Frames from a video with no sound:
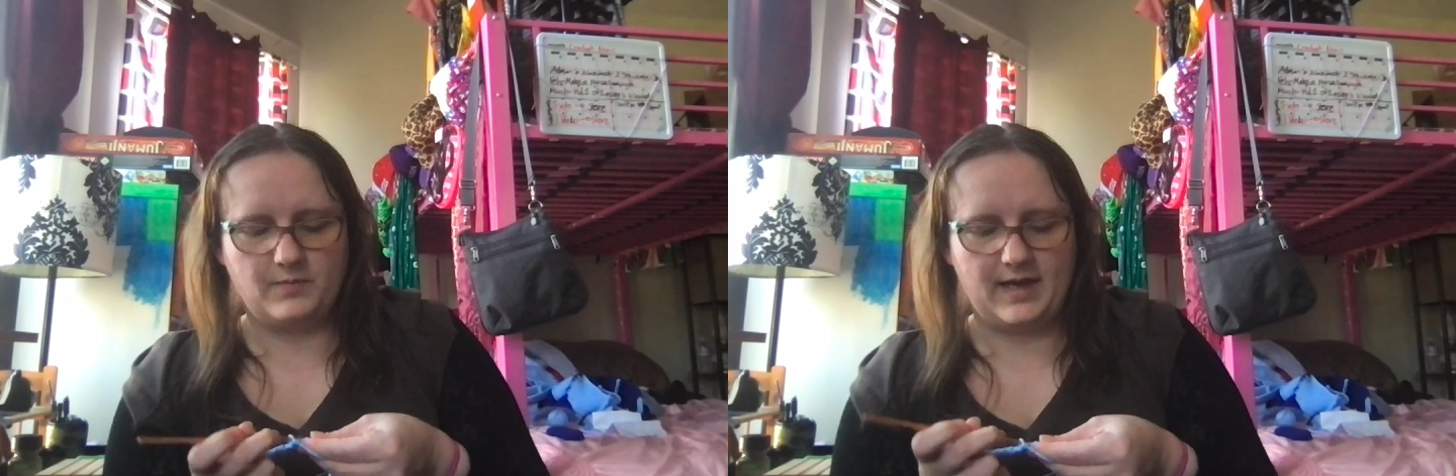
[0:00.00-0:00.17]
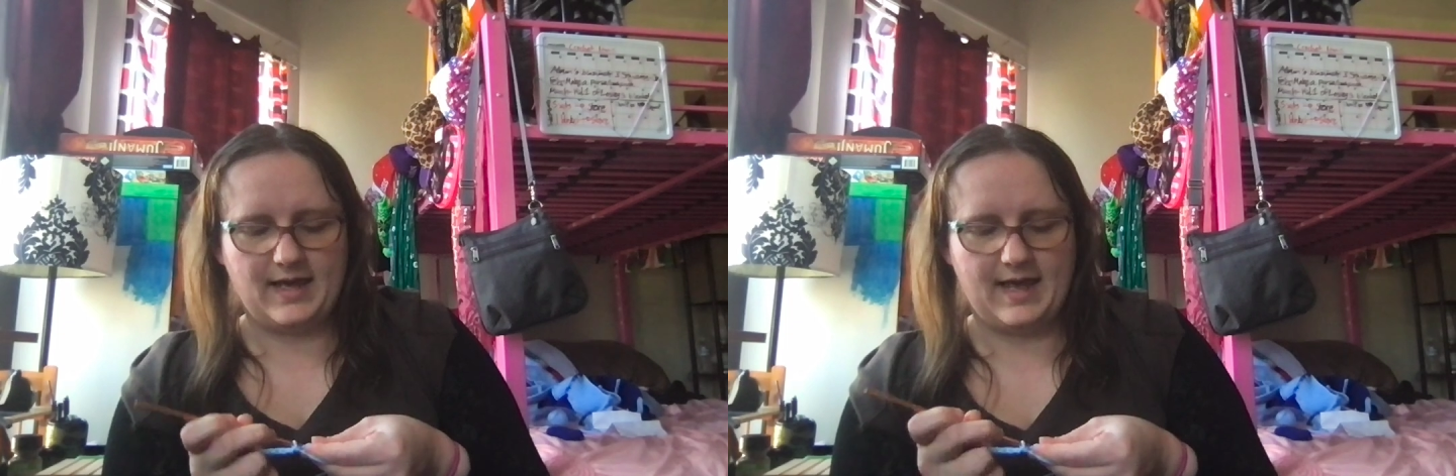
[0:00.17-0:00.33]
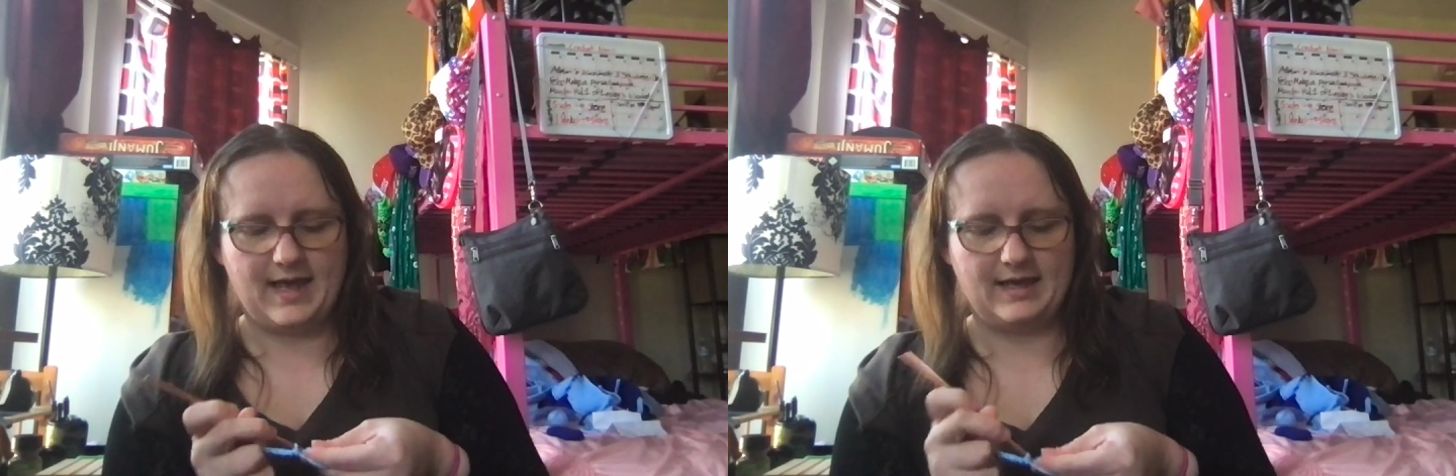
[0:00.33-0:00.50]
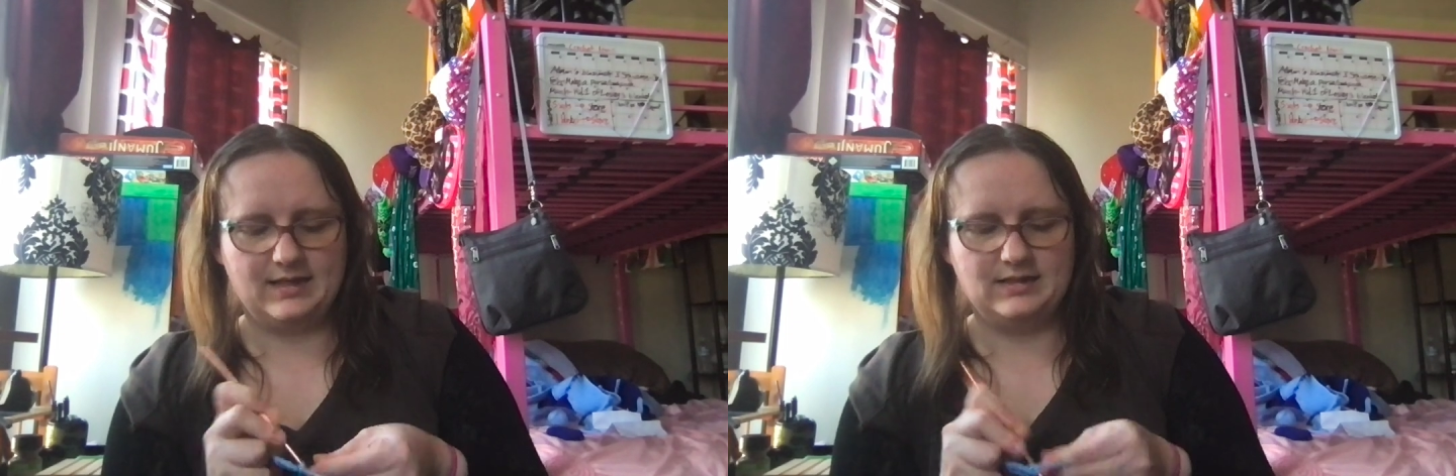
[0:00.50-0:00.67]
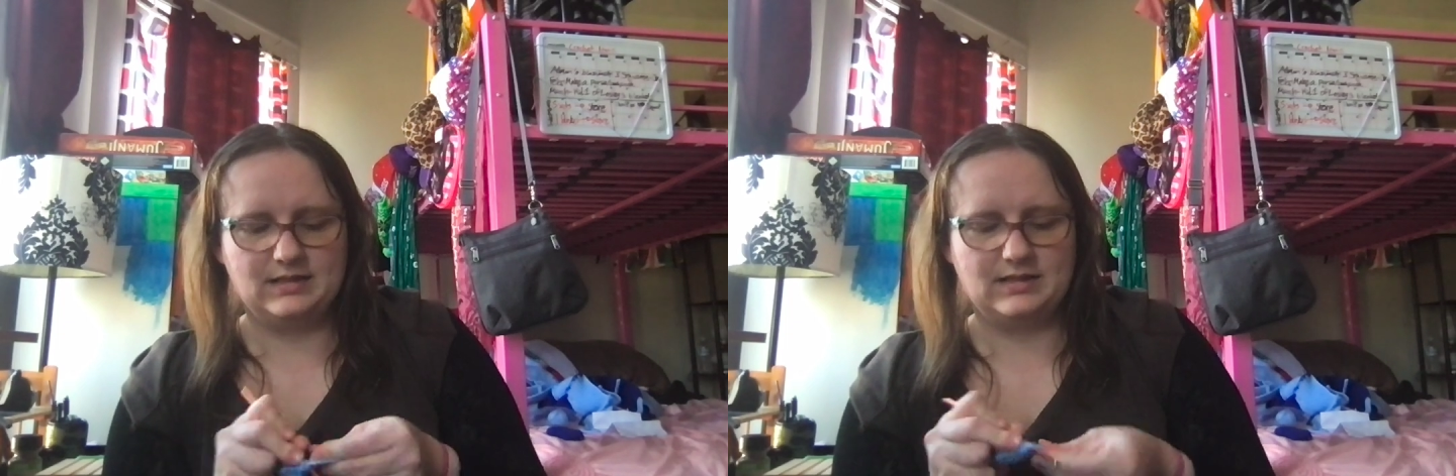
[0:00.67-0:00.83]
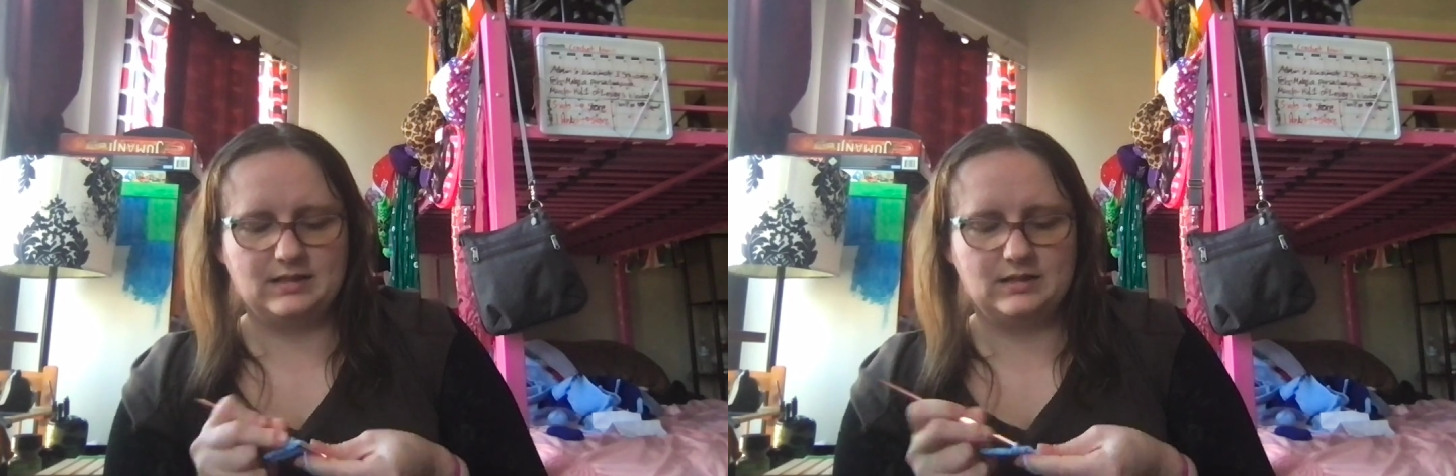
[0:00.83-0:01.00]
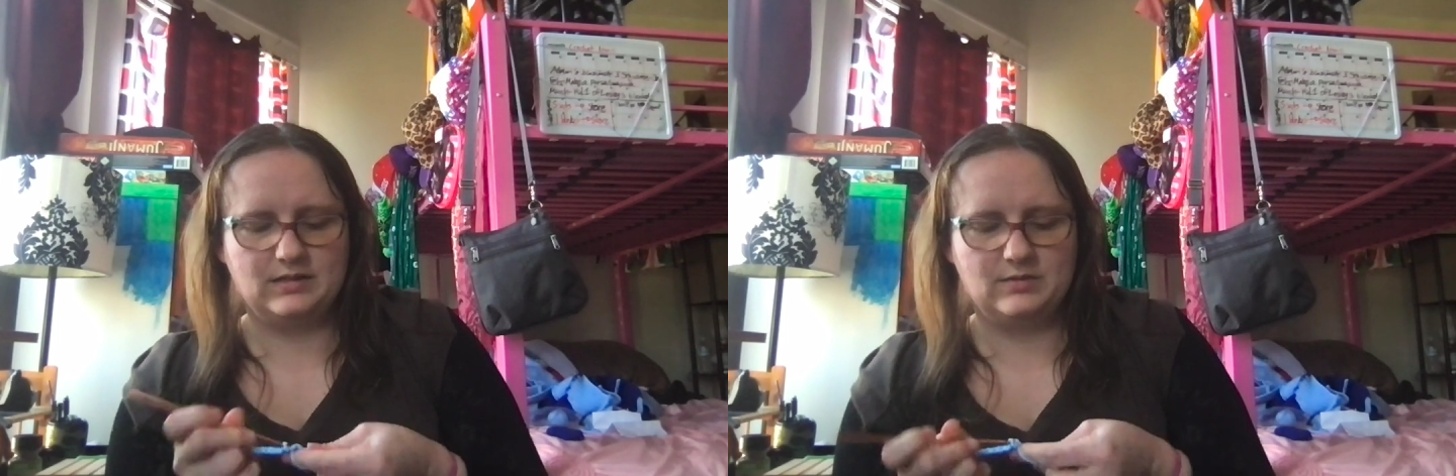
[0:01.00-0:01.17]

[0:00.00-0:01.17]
my hand,